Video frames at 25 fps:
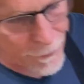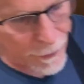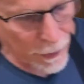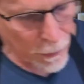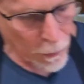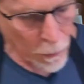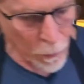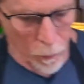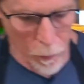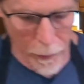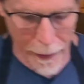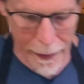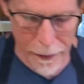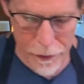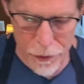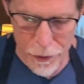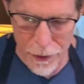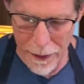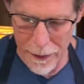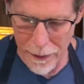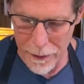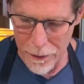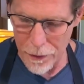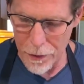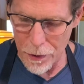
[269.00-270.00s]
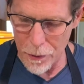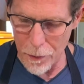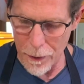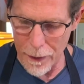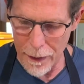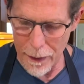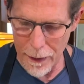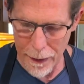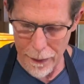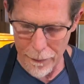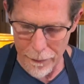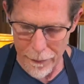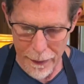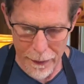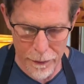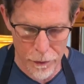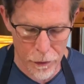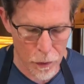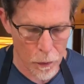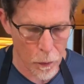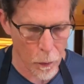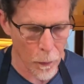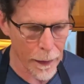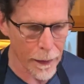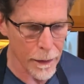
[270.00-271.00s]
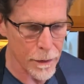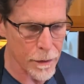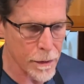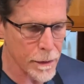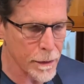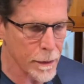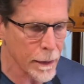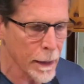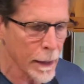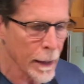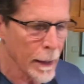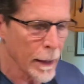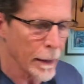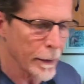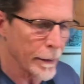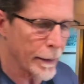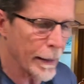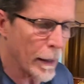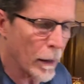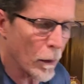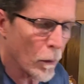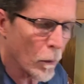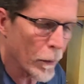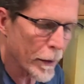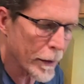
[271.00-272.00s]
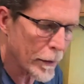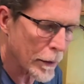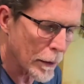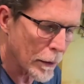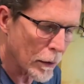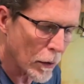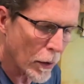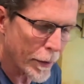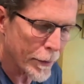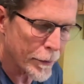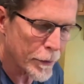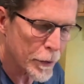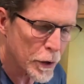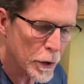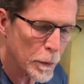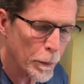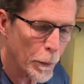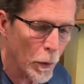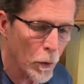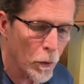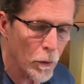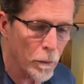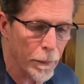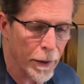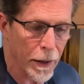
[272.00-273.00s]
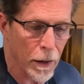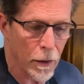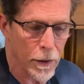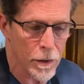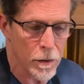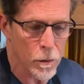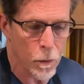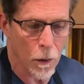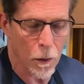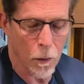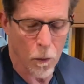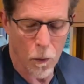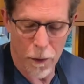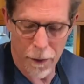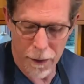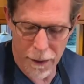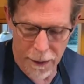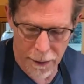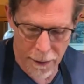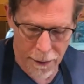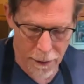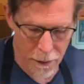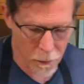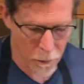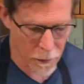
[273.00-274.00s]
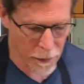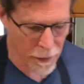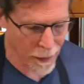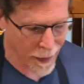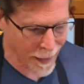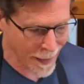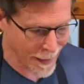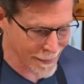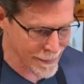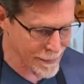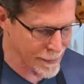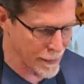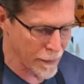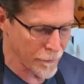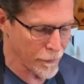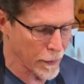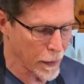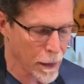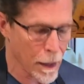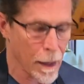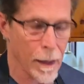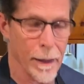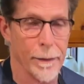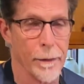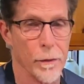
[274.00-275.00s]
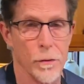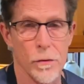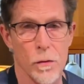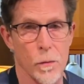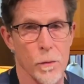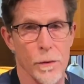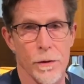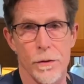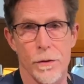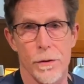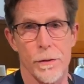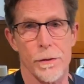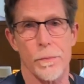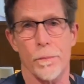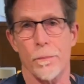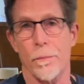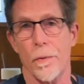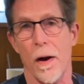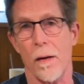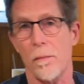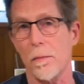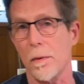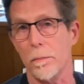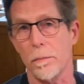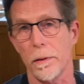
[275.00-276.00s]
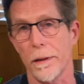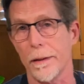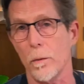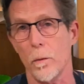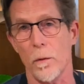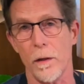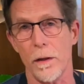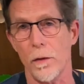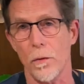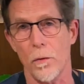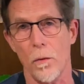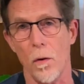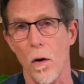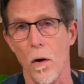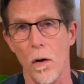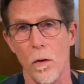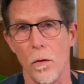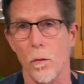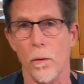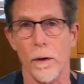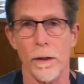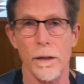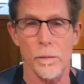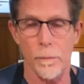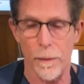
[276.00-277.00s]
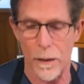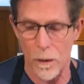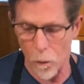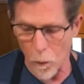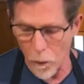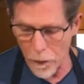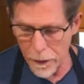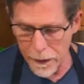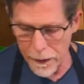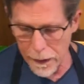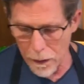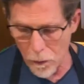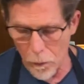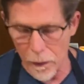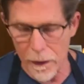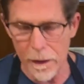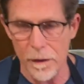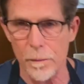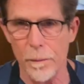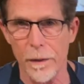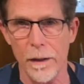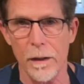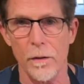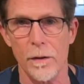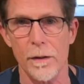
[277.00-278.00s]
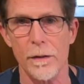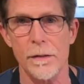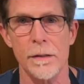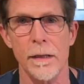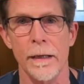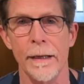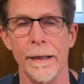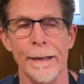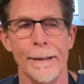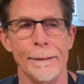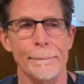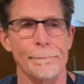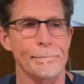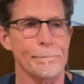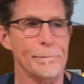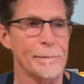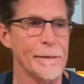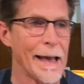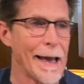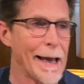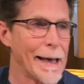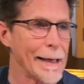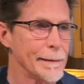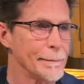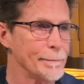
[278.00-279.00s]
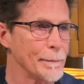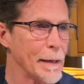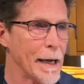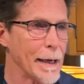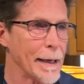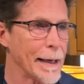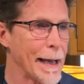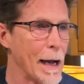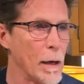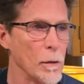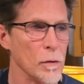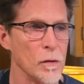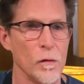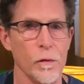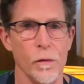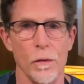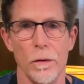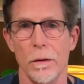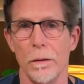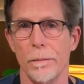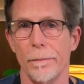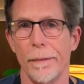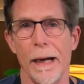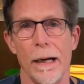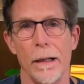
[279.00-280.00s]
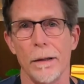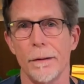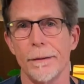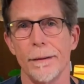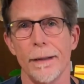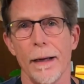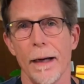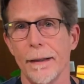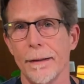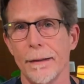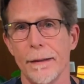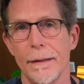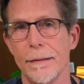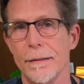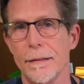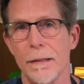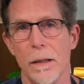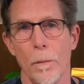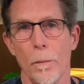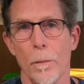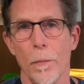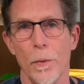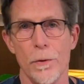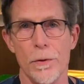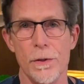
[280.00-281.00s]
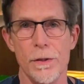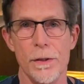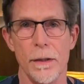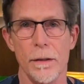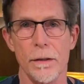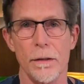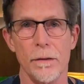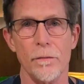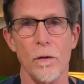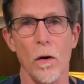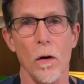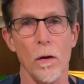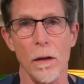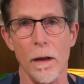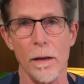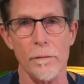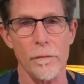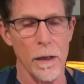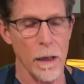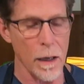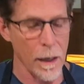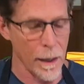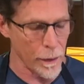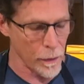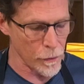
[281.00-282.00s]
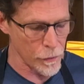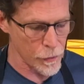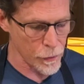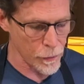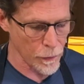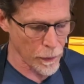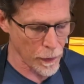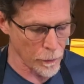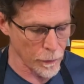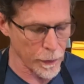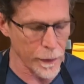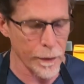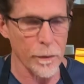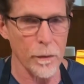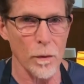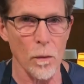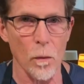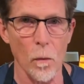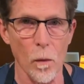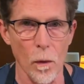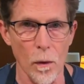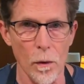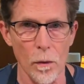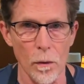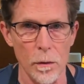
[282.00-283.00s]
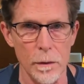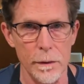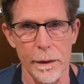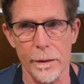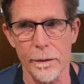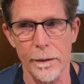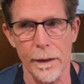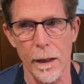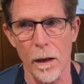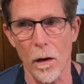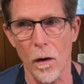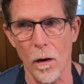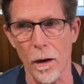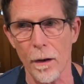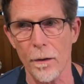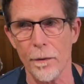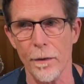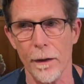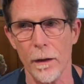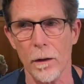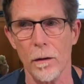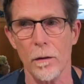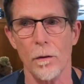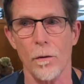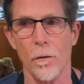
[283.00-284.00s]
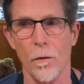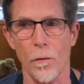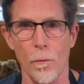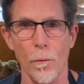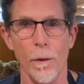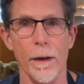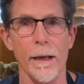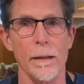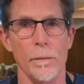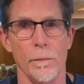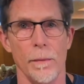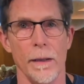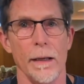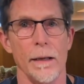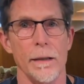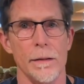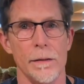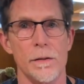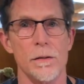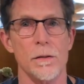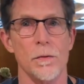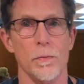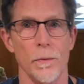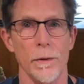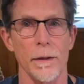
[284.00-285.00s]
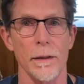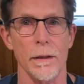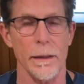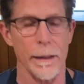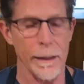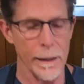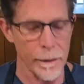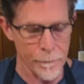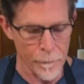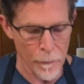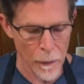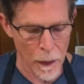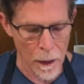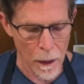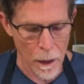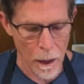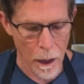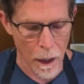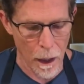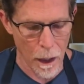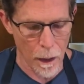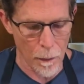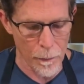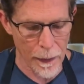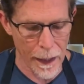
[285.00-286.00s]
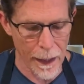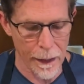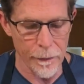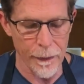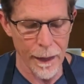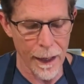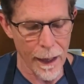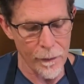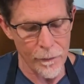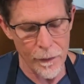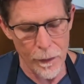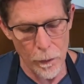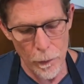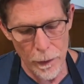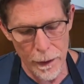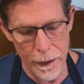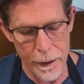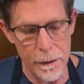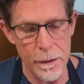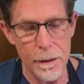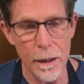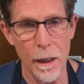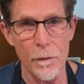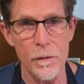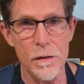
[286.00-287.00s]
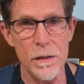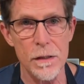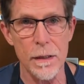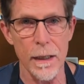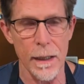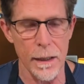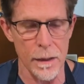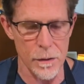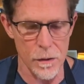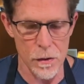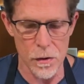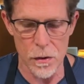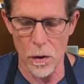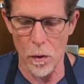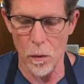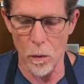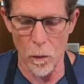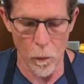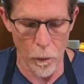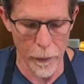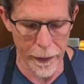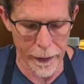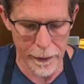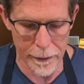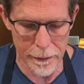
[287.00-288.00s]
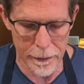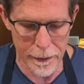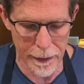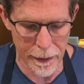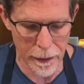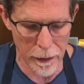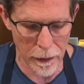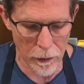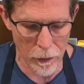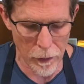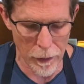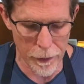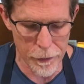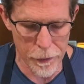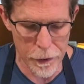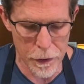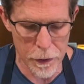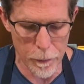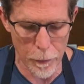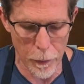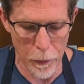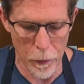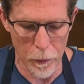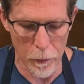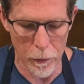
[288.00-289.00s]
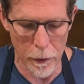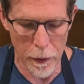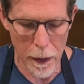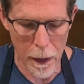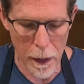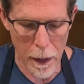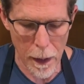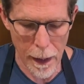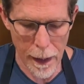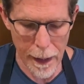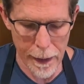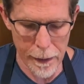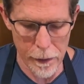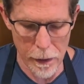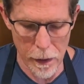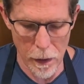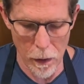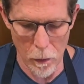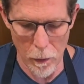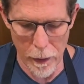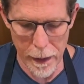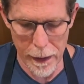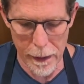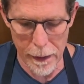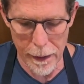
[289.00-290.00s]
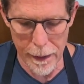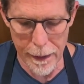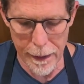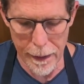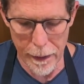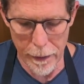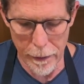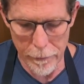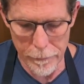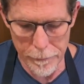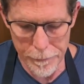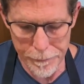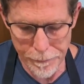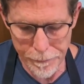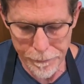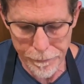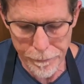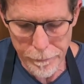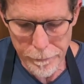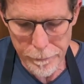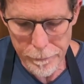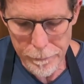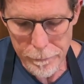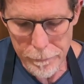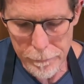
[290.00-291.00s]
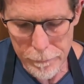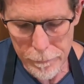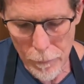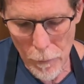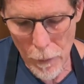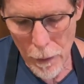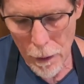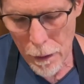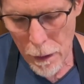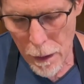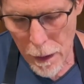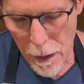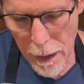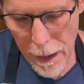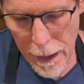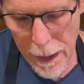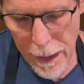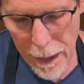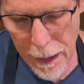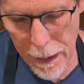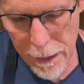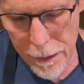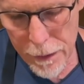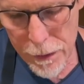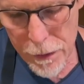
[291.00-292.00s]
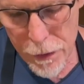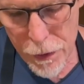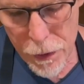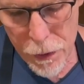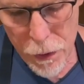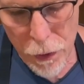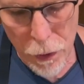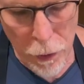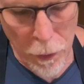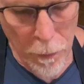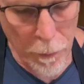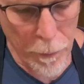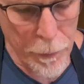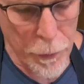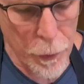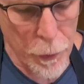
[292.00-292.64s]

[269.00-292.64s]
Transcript: to wedge into it and then twist. Now, with a large spoon, because we're working here with Hass avocados, which is probably what you're all going to be working with, because that accounts for about 90-some% of all avocados grown in the world, and they are the creamiest, really. And they have a really tough skin, so we can take a large spoon and go in here and scoop